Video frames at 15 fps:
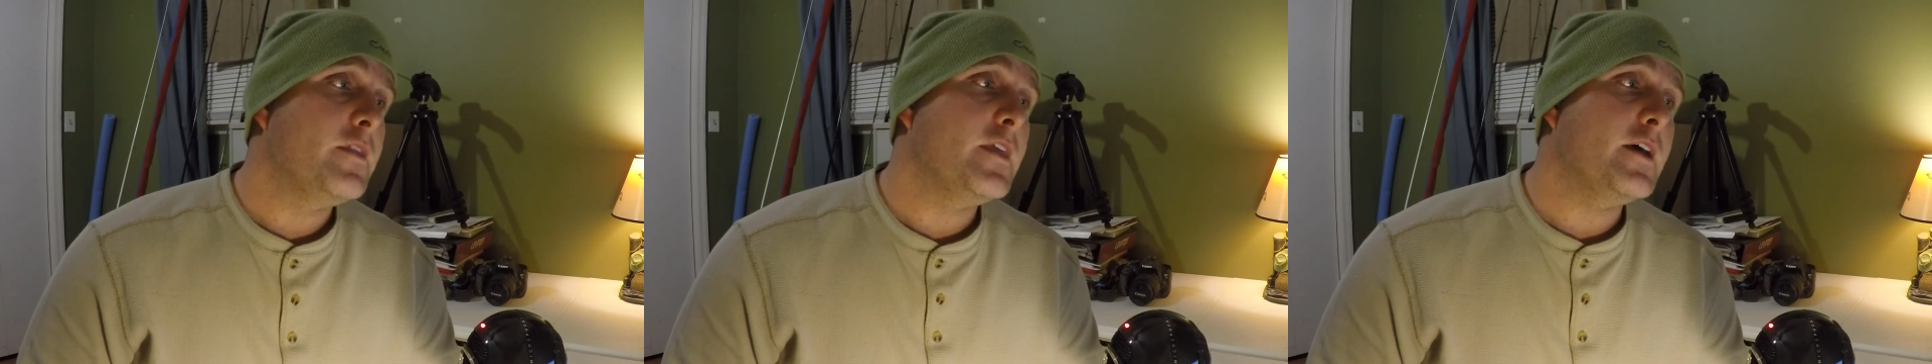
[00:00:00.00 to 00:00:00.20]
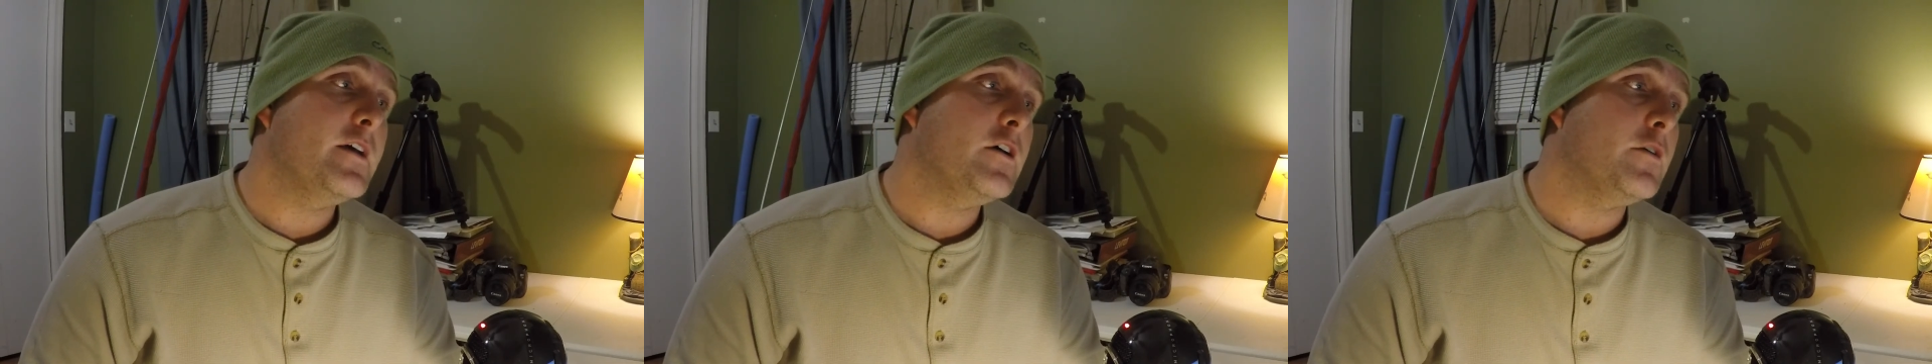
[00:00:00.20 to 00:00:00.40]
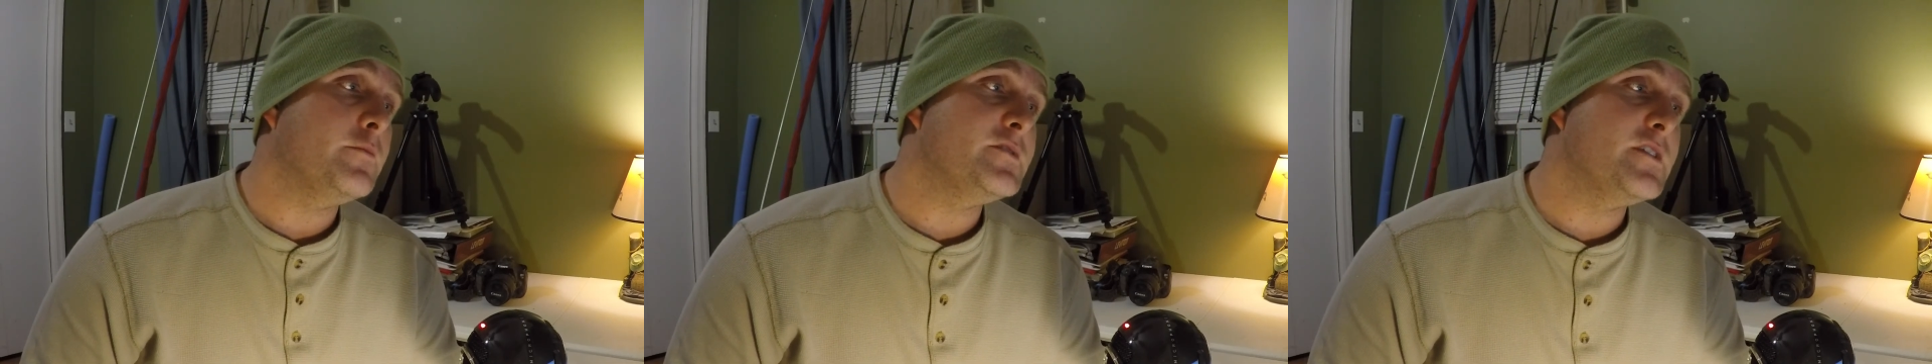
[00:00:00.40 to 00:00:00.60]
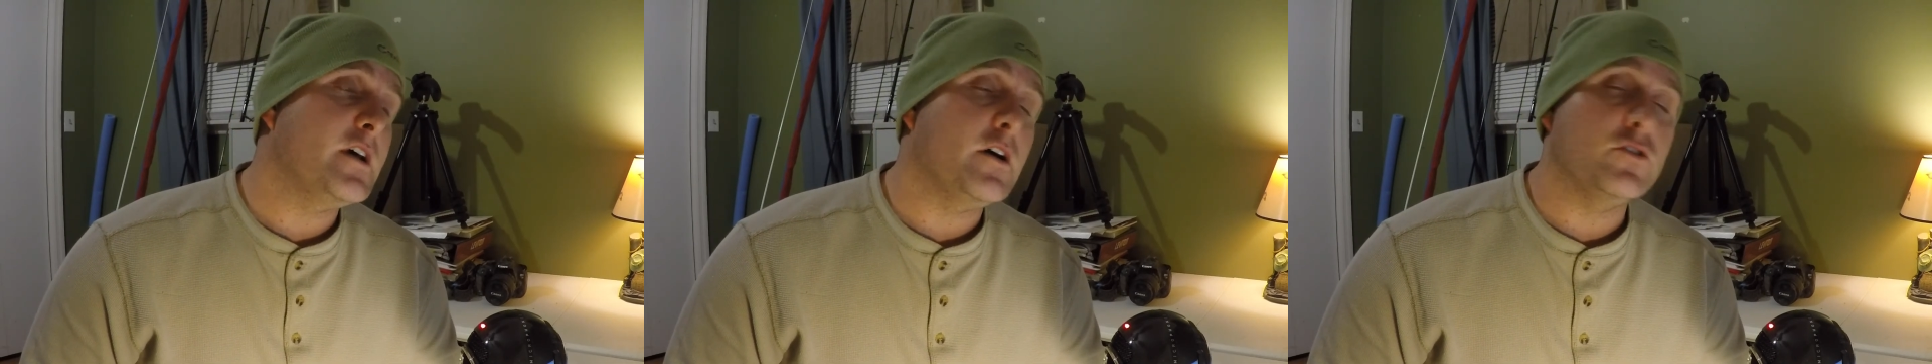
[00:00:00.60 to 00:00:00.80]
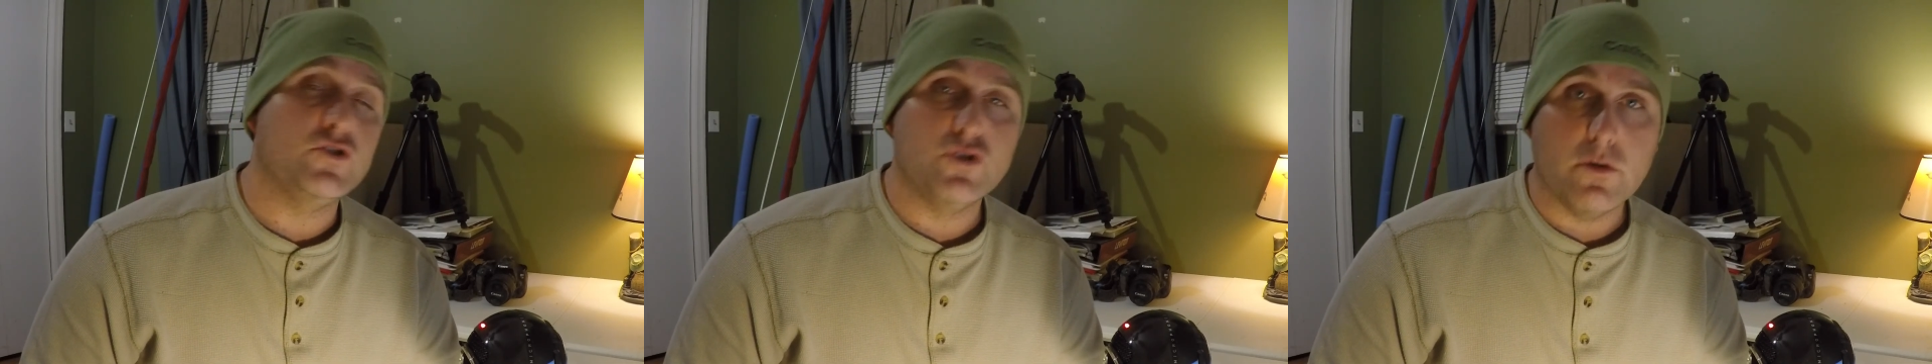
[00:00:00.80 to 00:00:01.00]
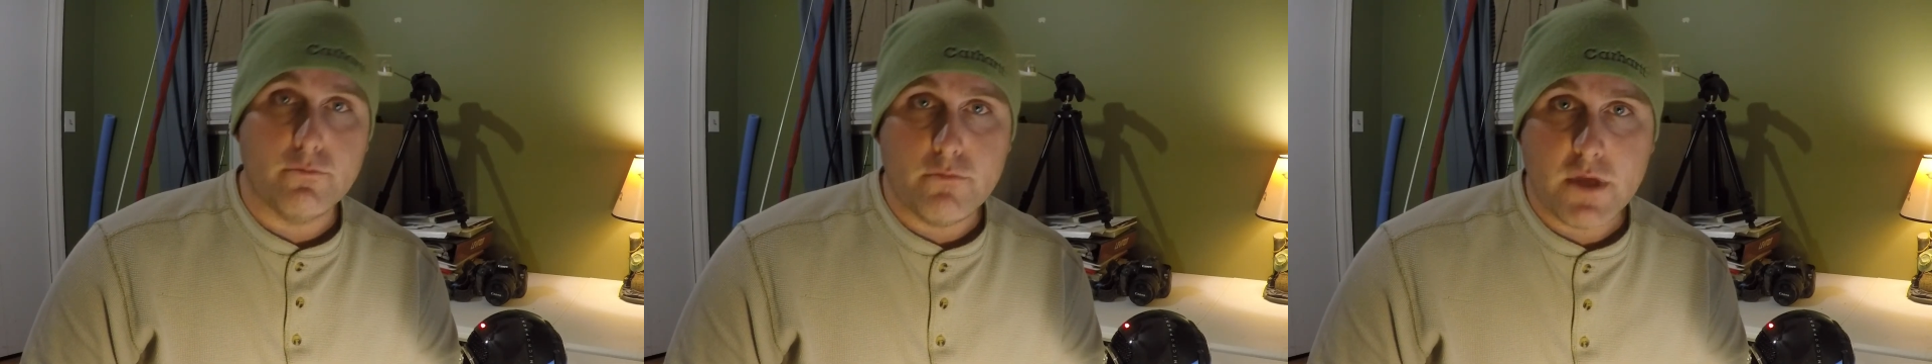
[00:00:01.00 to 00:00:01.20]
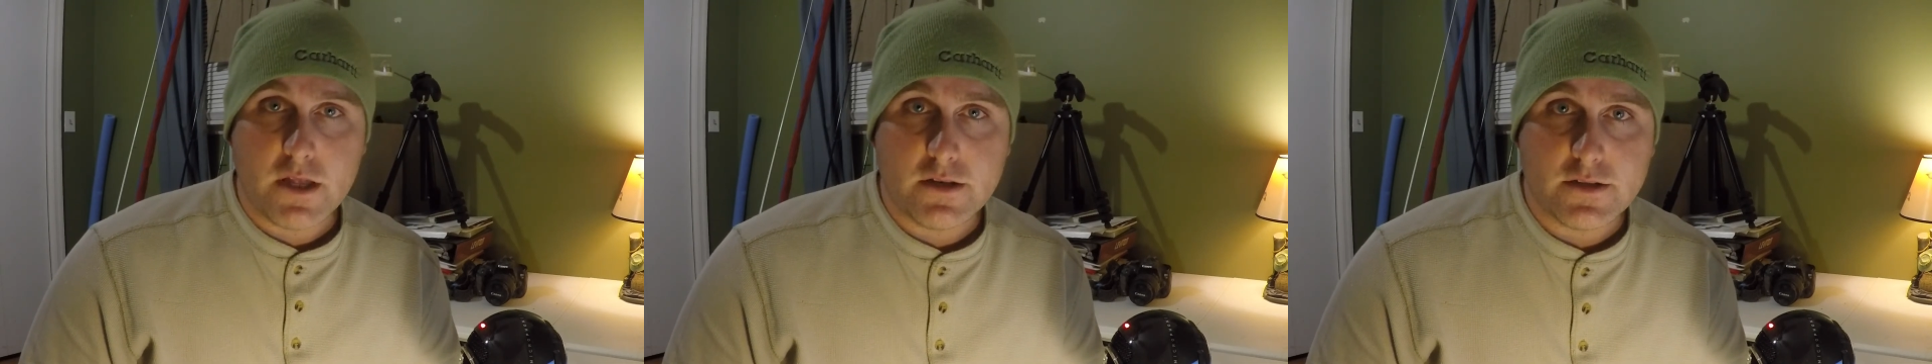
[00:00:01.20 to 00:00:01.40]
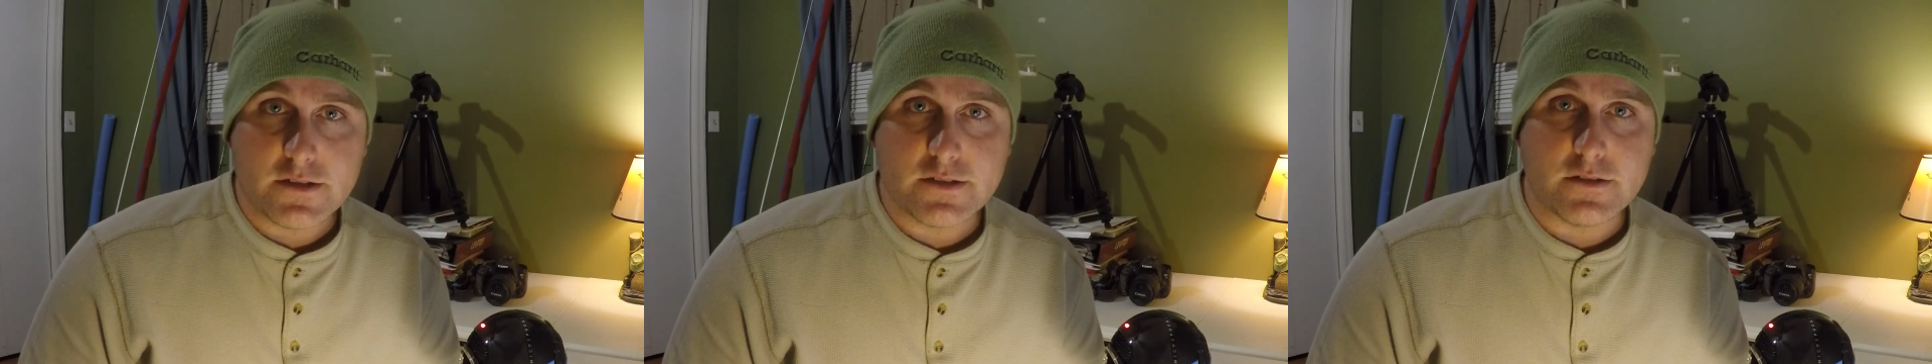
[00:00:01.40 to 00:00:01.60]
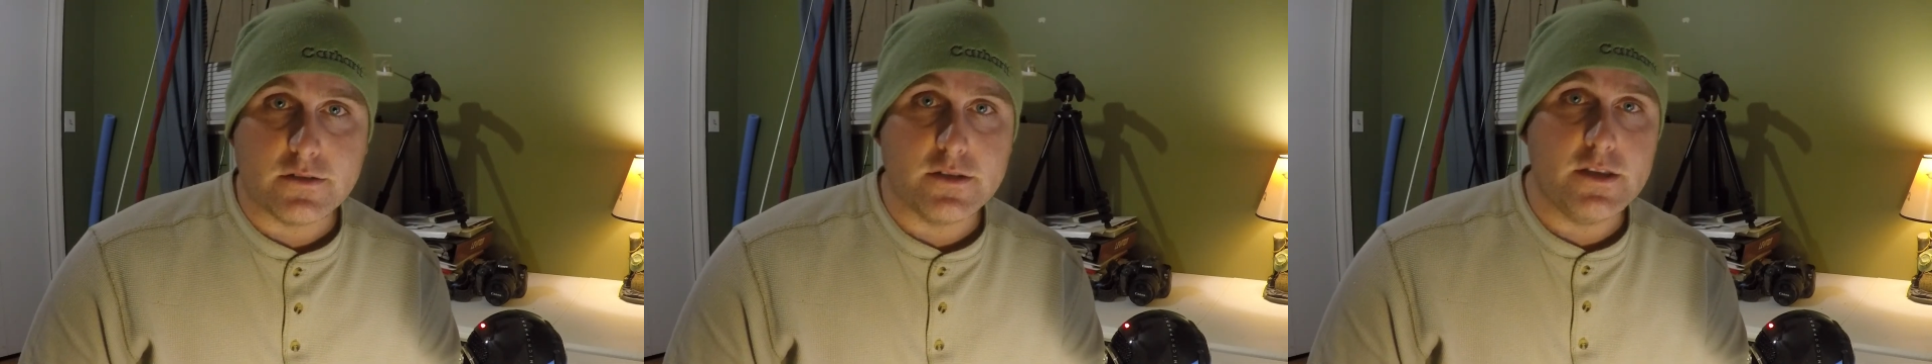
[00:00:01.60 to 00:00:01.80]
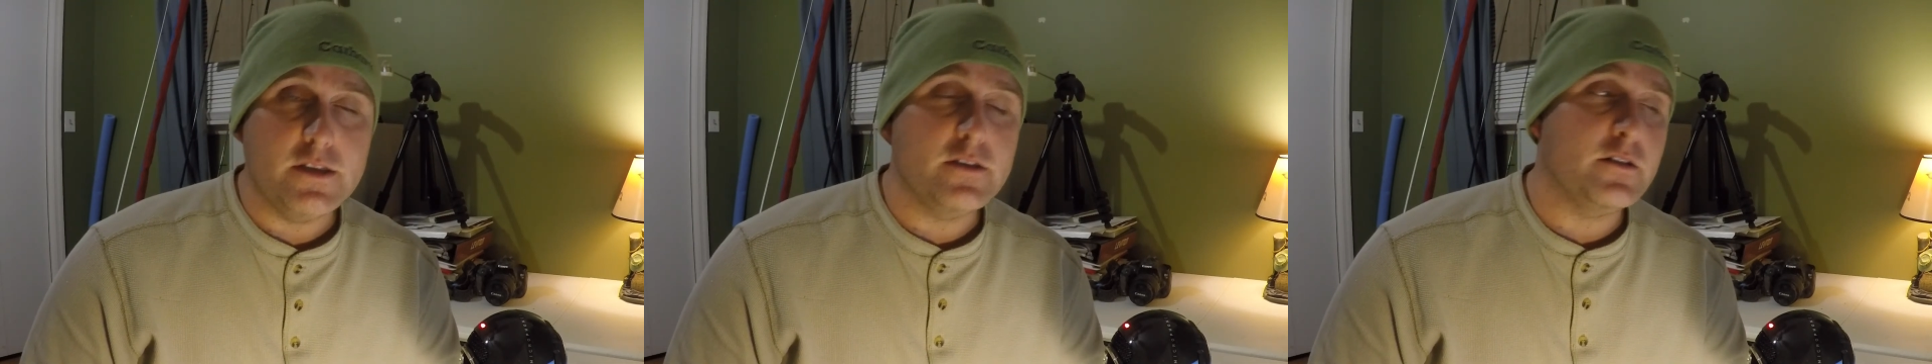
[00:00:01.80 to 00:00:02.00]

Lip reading: That helps out tremendously.